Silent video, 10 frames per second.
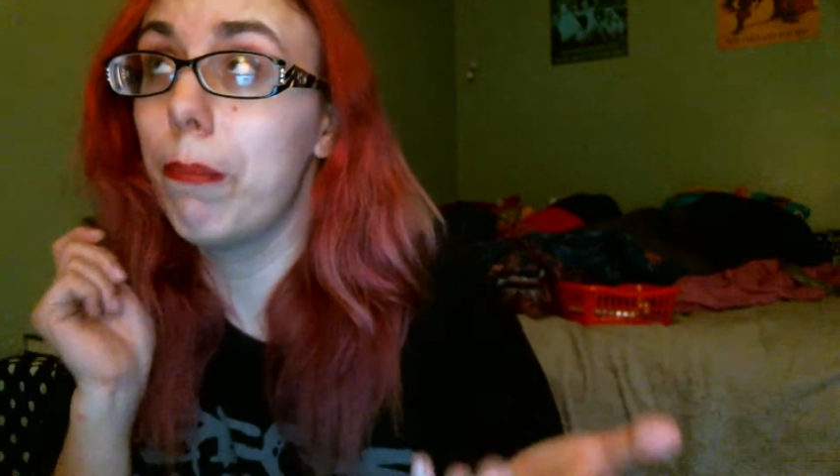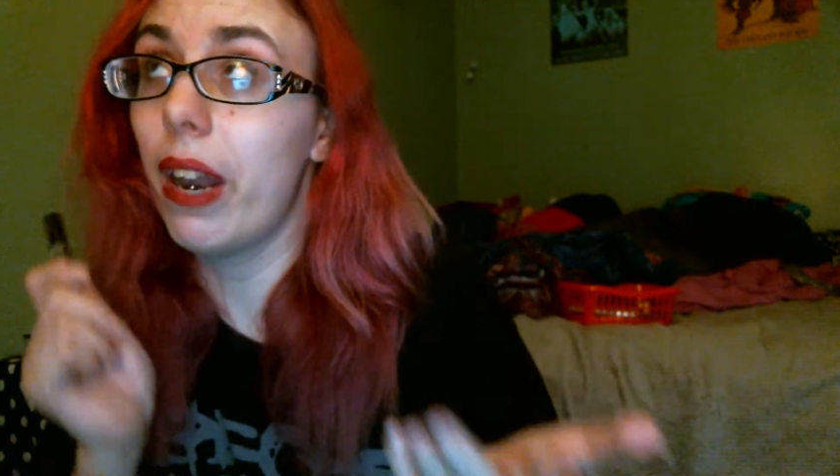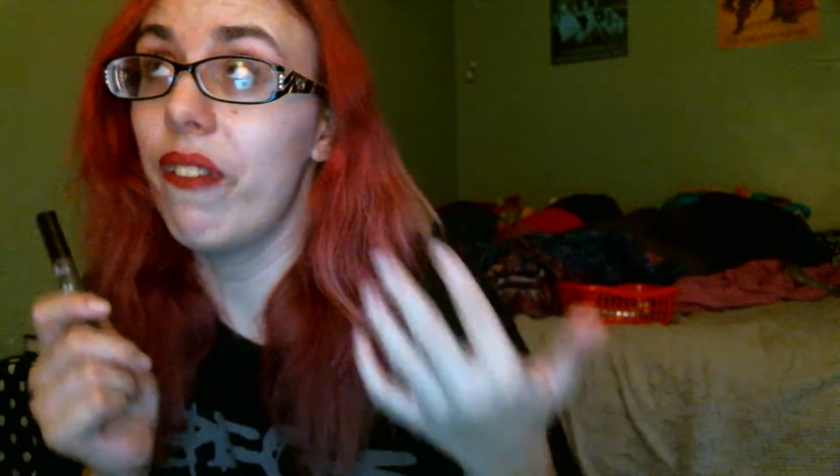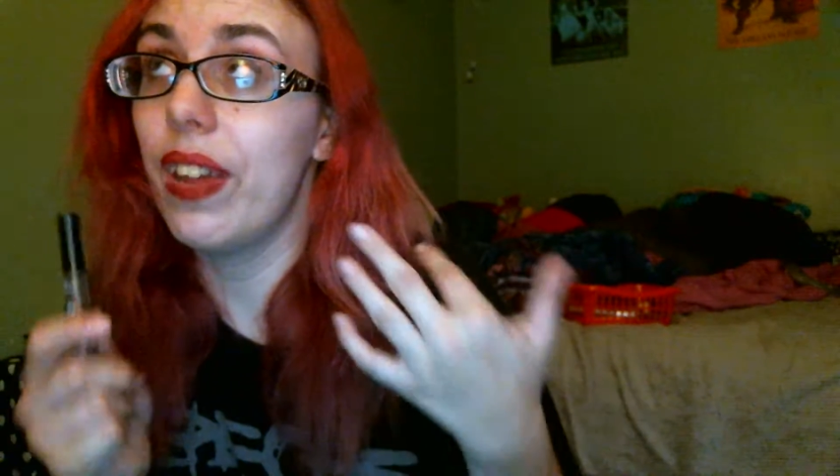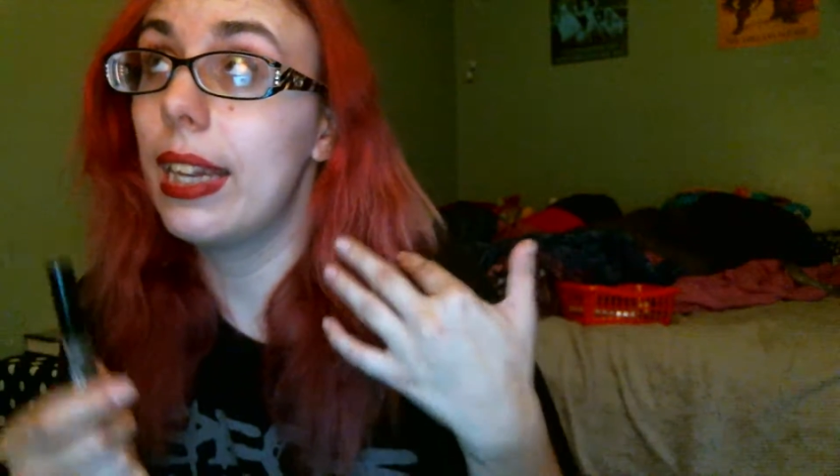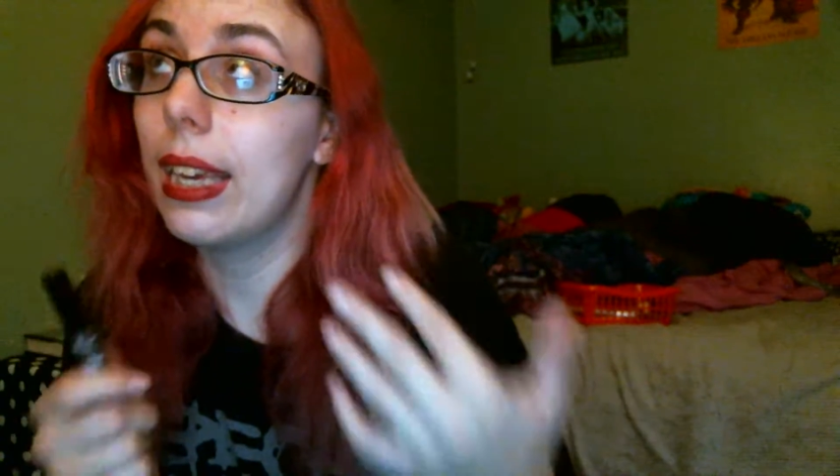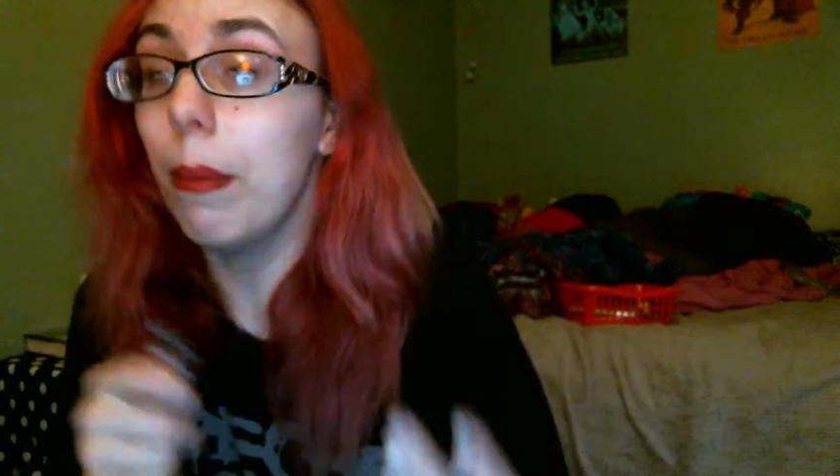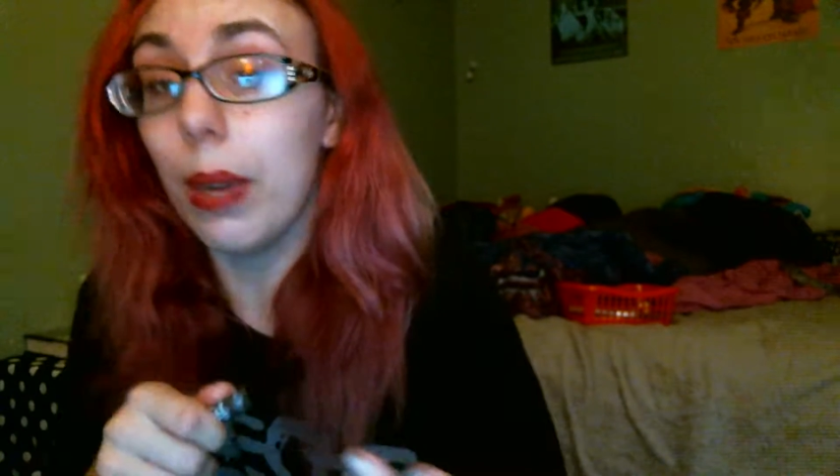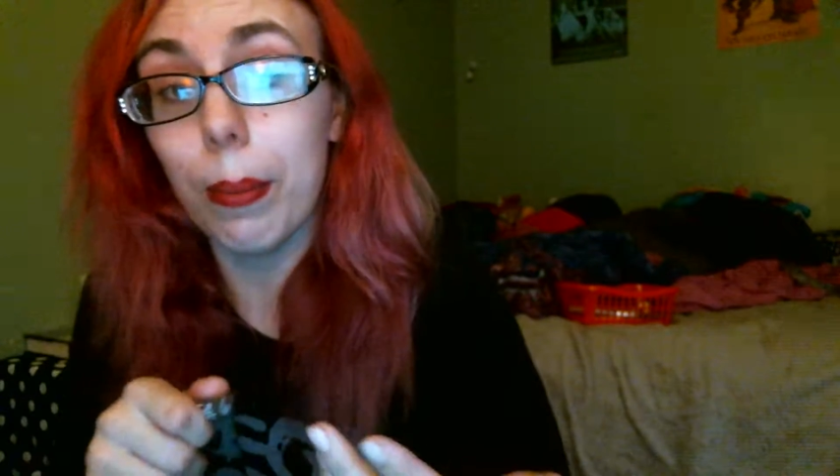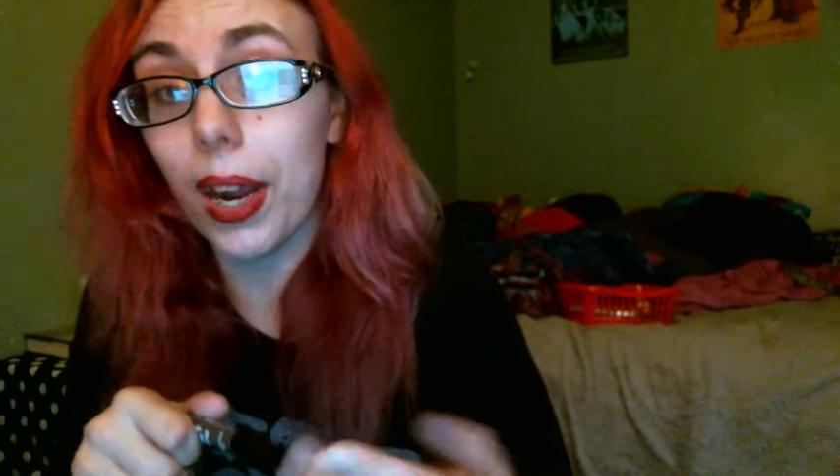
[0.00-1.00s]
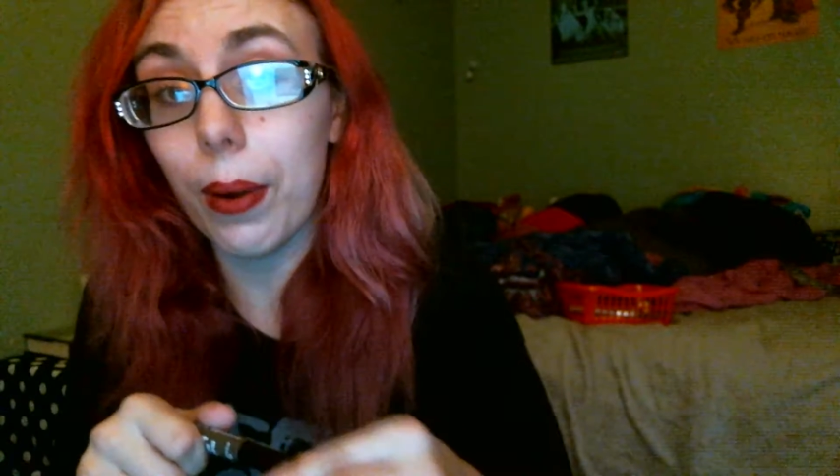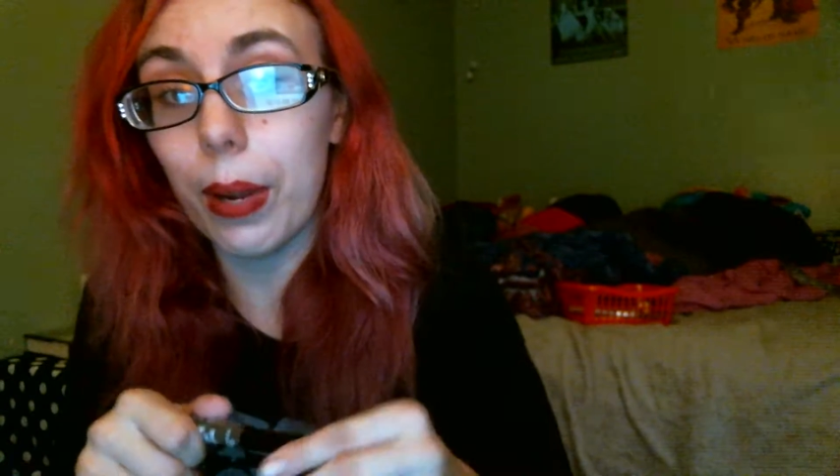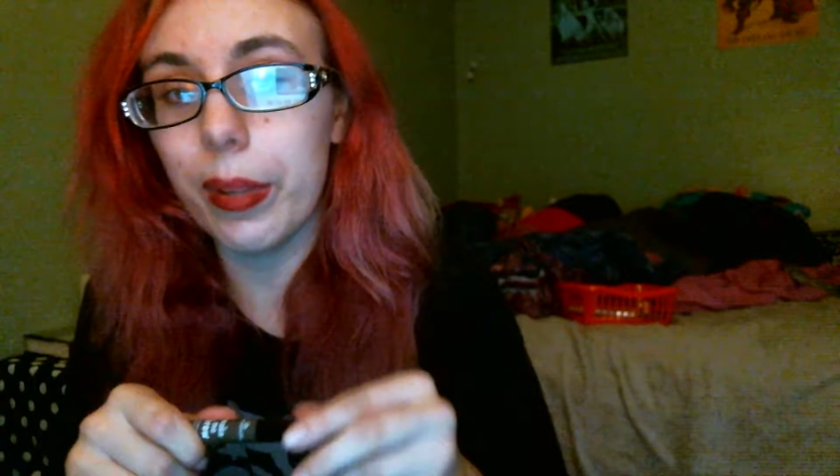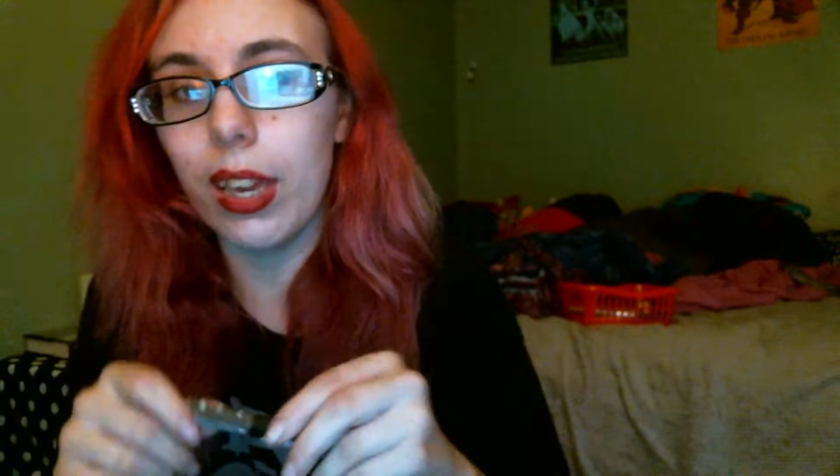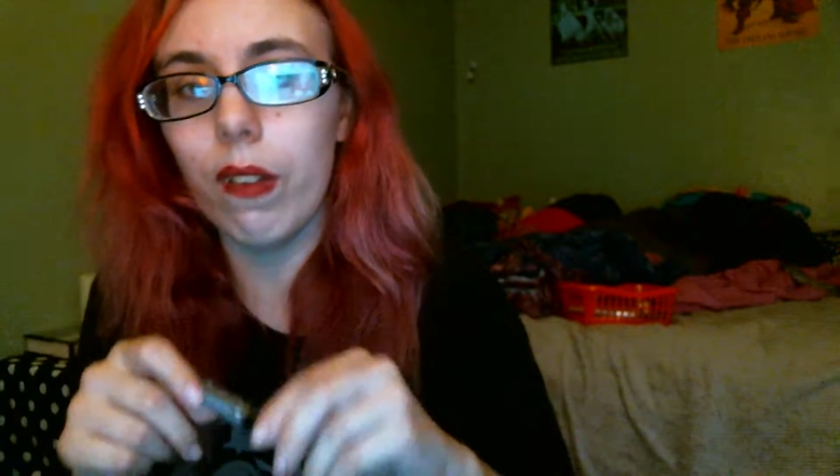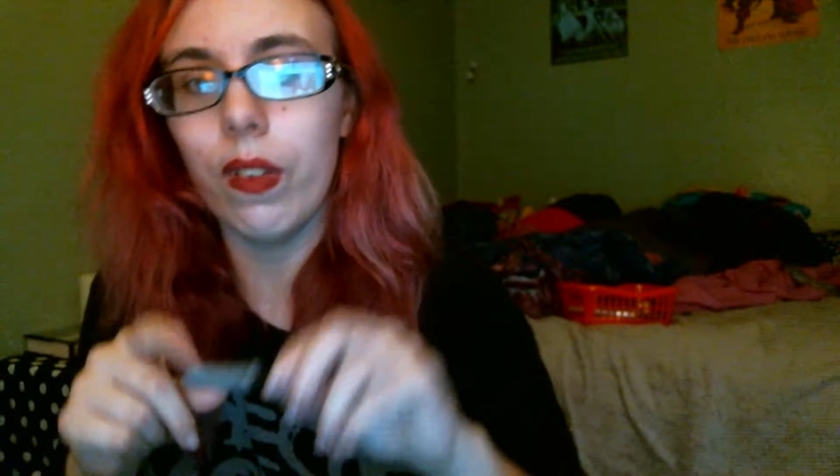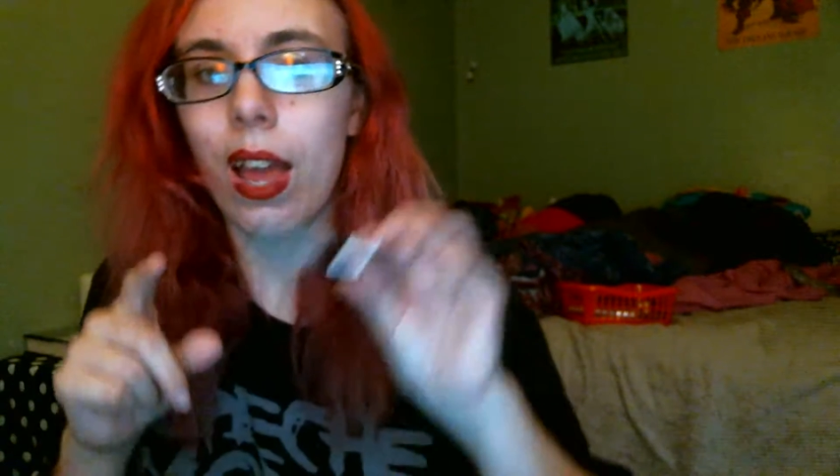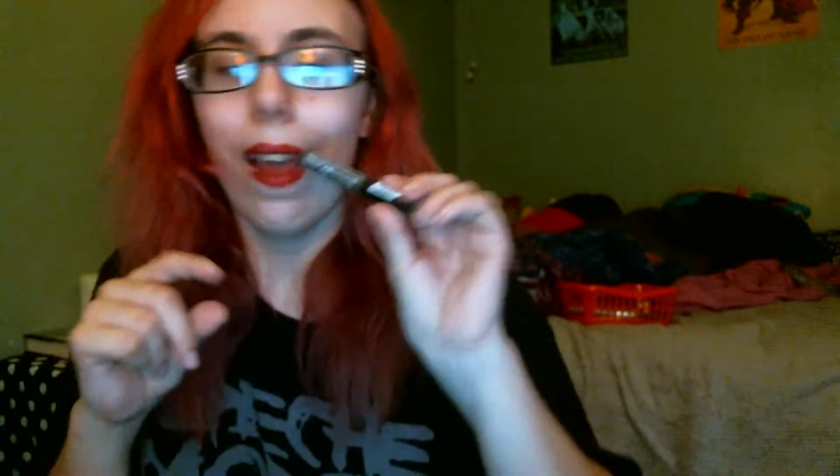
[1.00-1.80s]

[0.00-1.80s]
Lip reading: Benefit Gimme Brow, I believe.